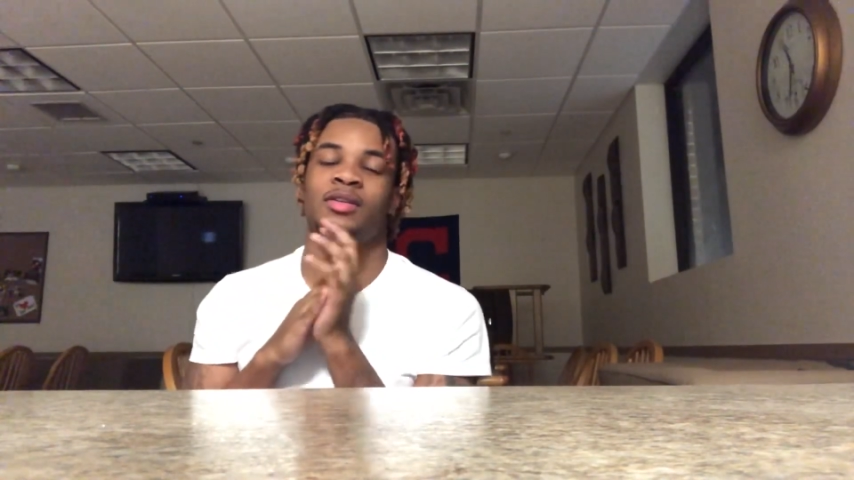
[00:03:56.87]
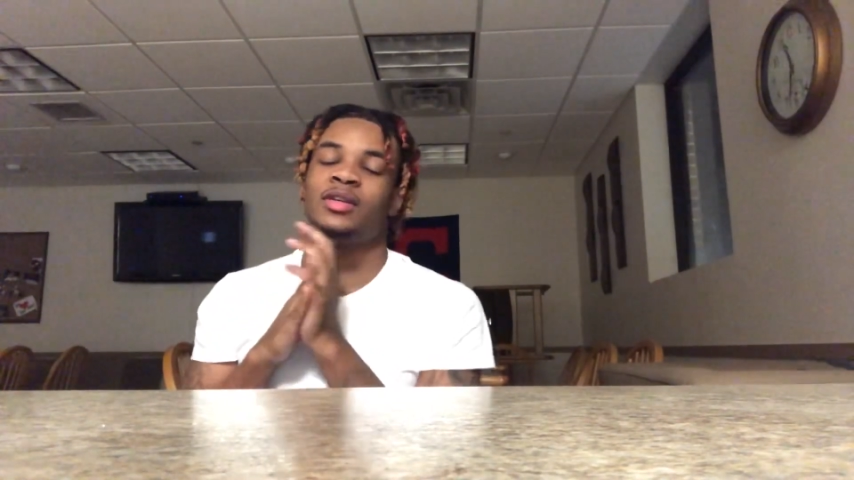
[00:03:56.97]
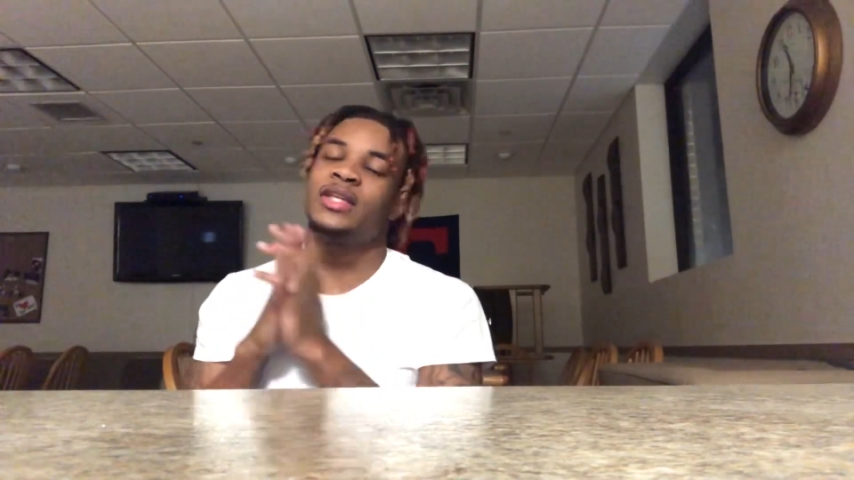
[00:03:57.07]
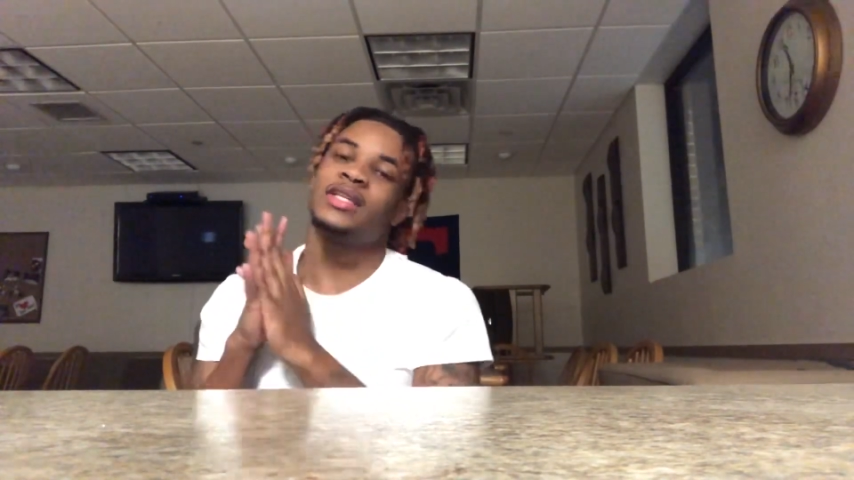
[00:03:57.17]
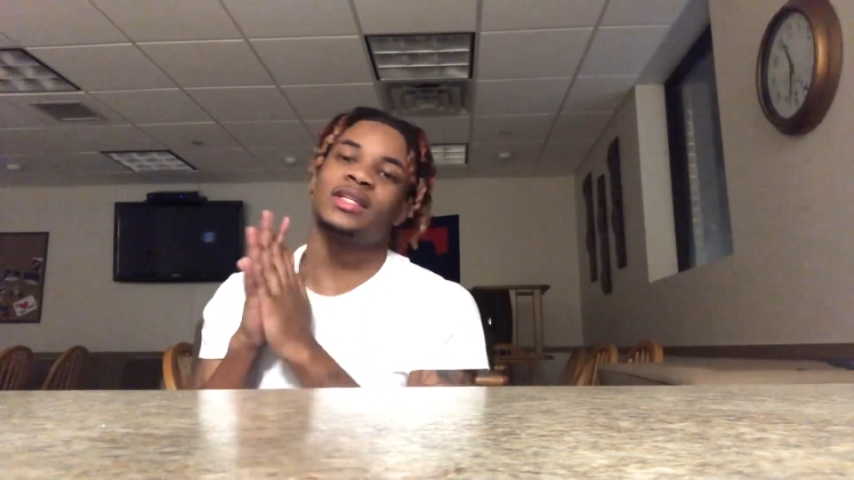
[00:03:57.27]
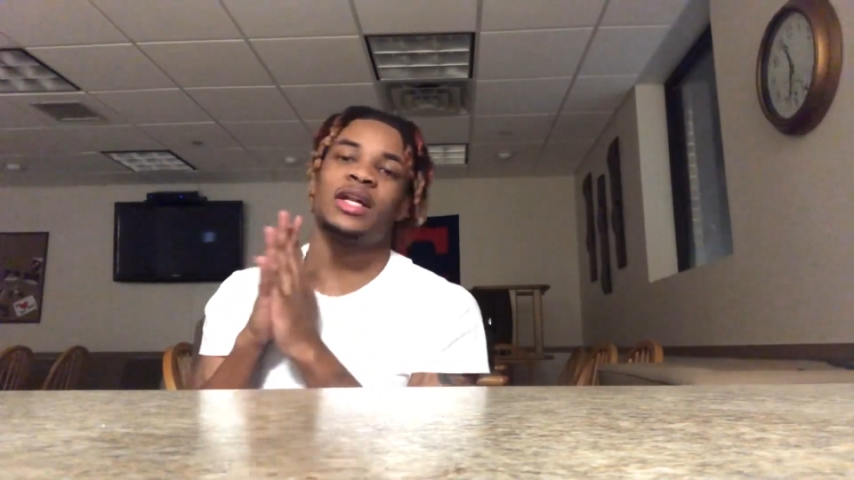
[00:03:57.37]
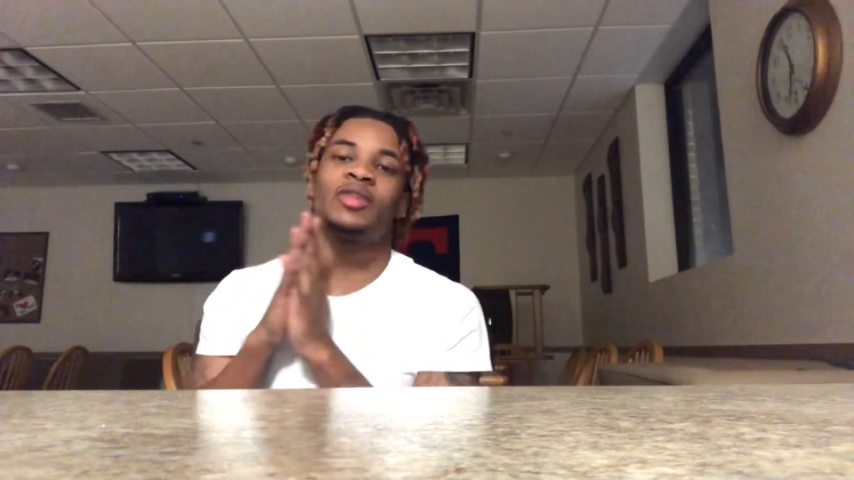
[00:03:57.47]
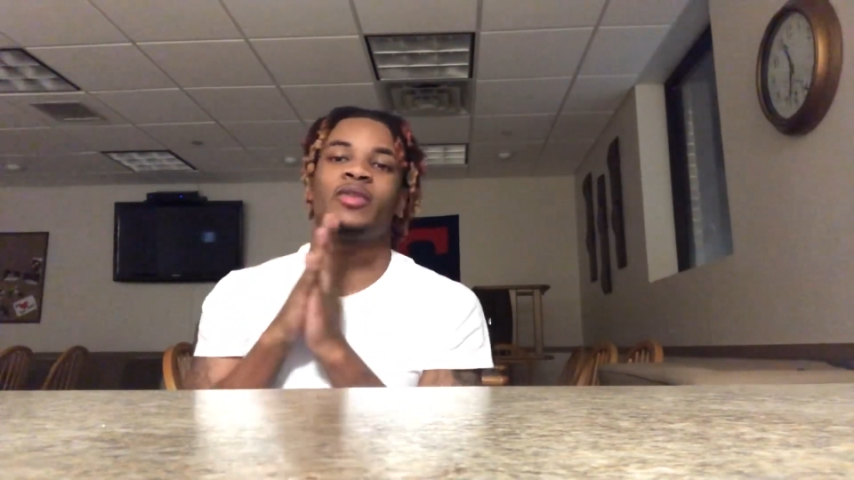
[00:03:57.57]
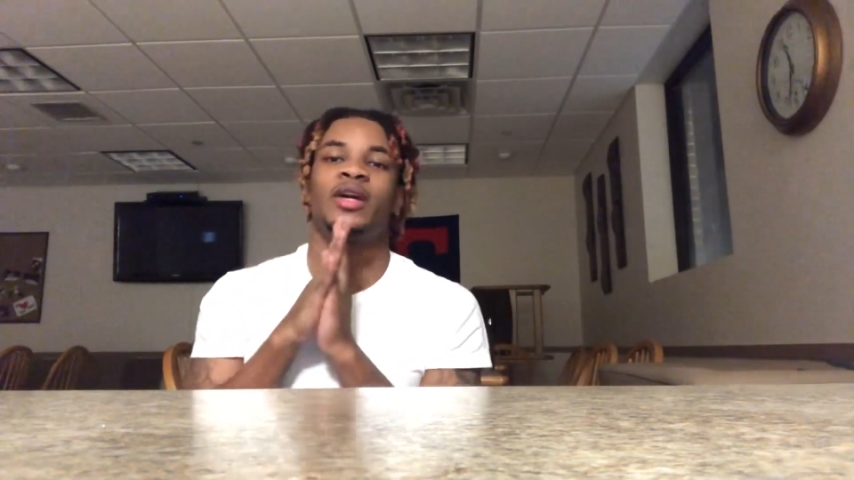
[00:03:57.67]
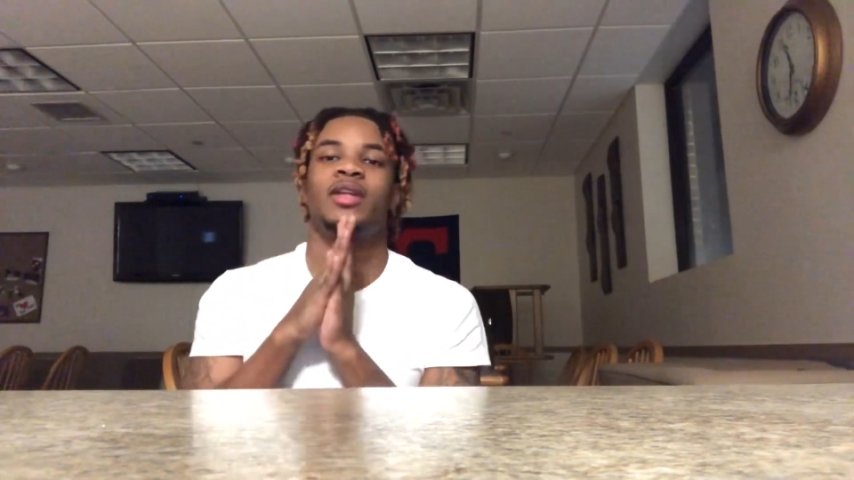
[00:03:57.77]
Let's get to that
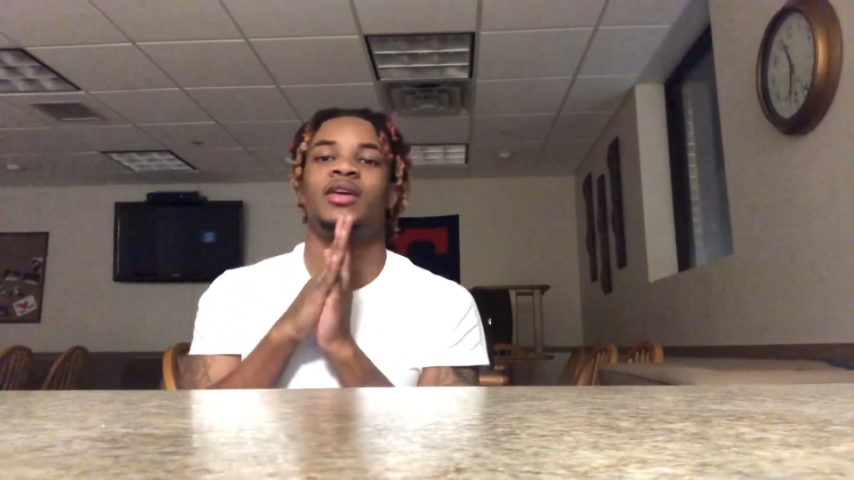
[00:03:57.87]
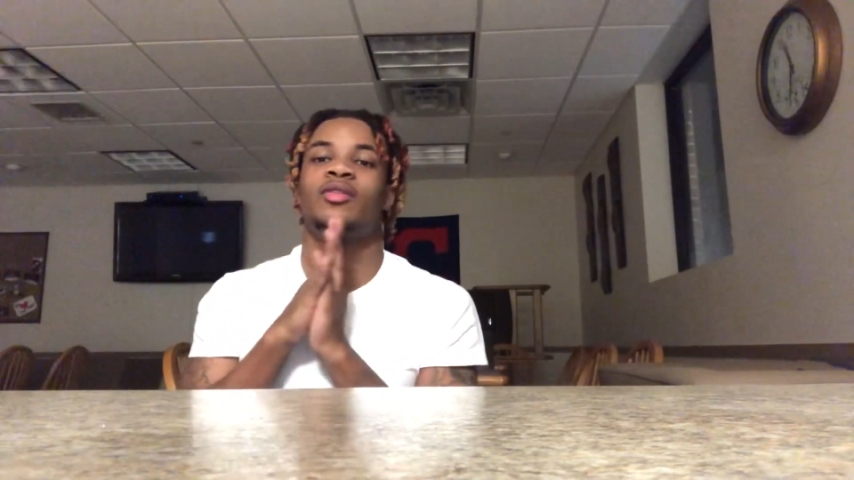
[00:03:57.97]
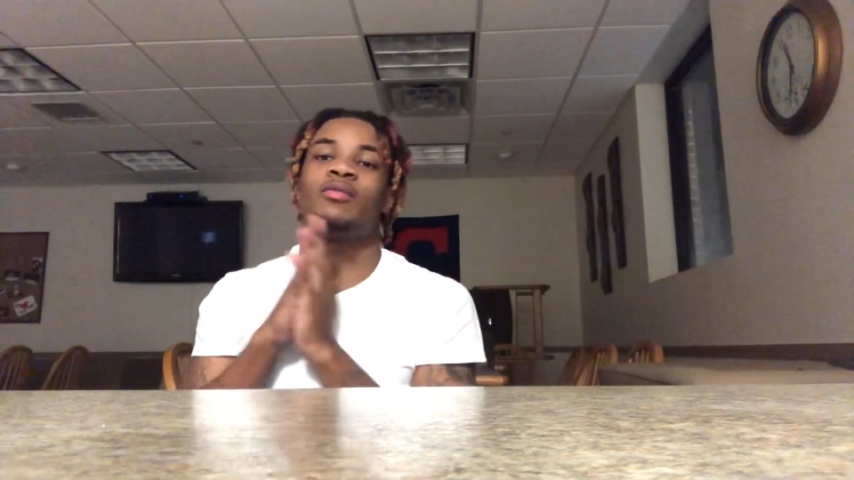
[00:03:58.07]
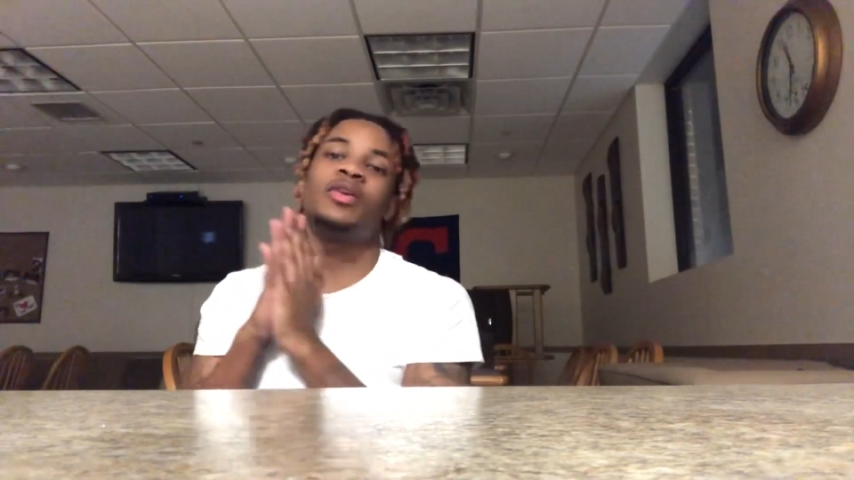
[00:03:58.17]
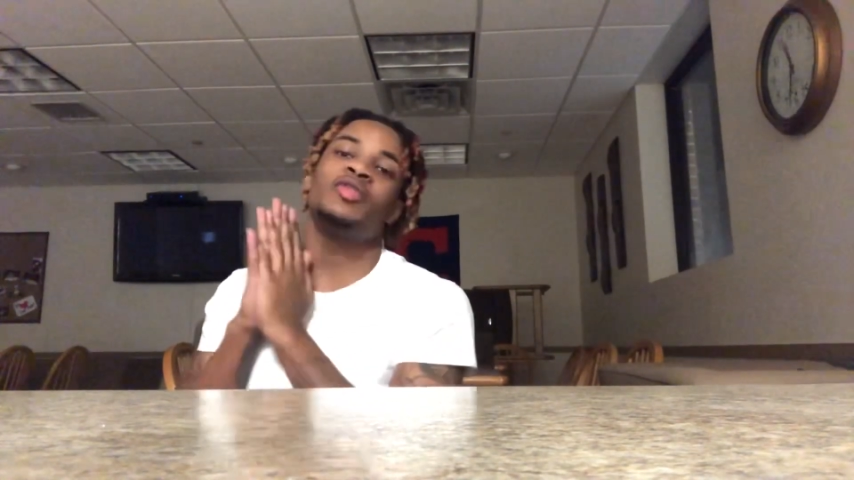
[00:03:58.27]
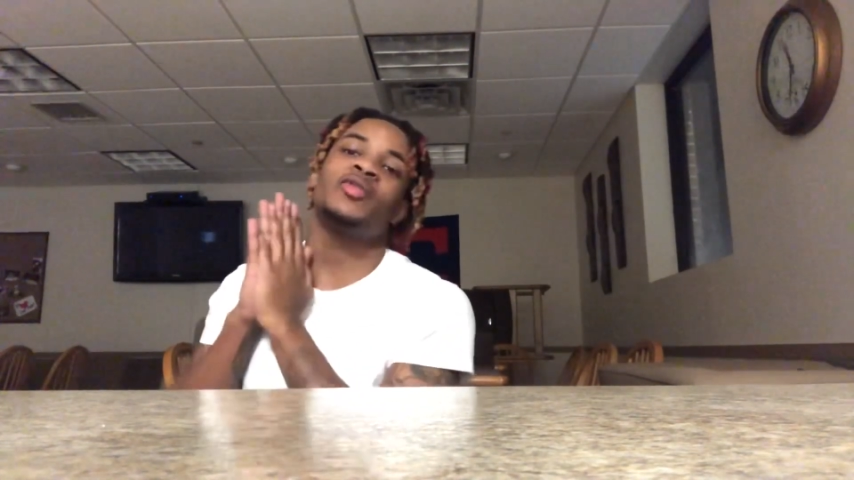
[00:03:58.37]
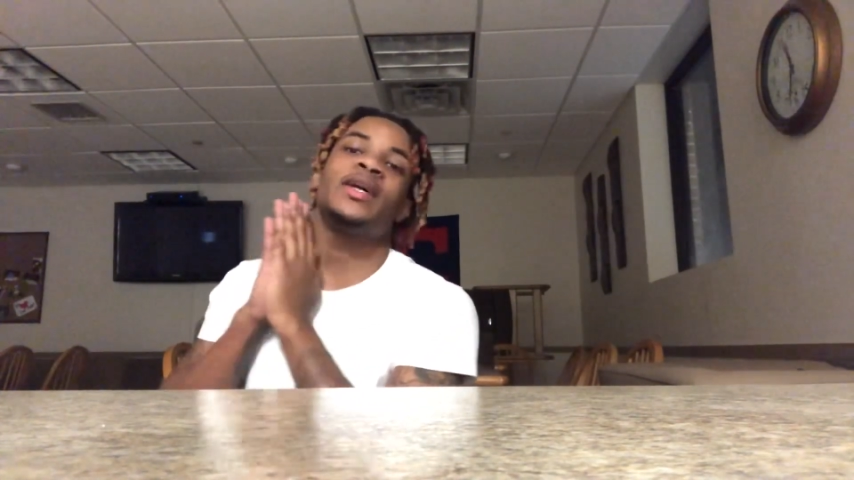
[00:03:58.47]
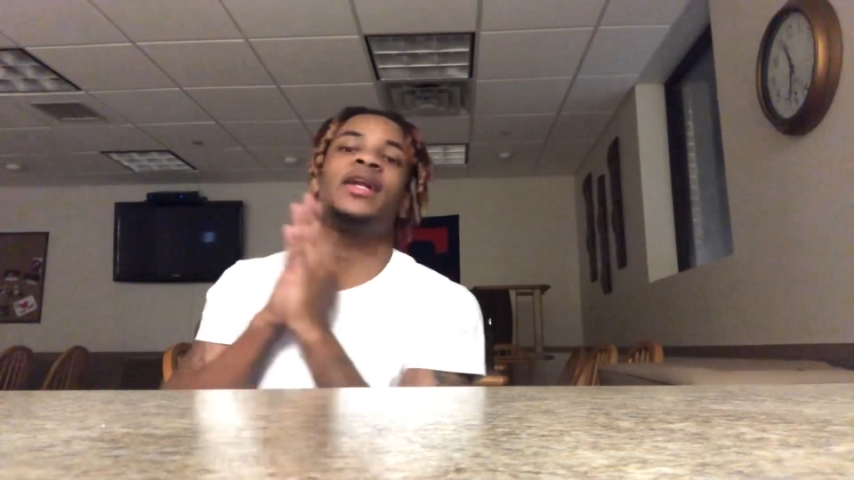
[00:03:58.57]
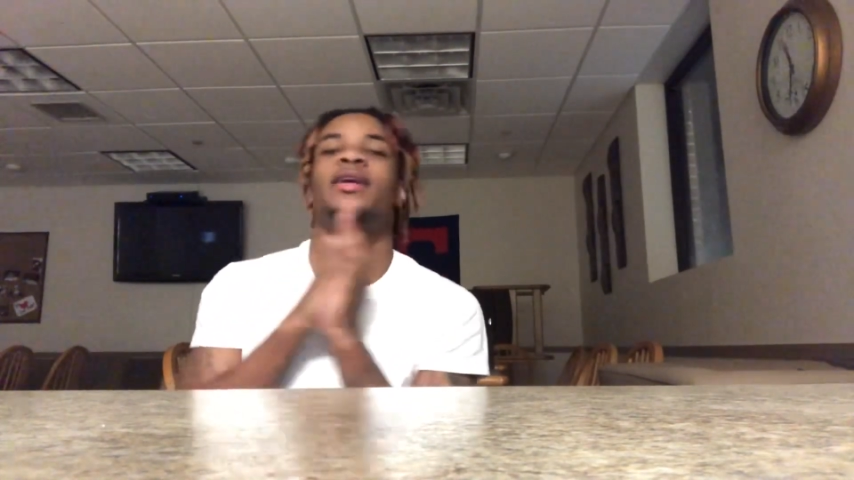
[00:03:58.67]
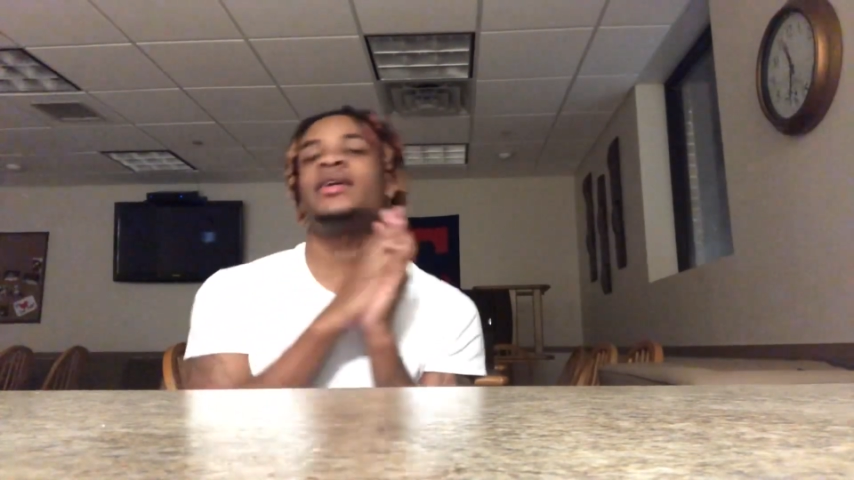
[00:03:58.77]
three hundred, though. Road to three hundred.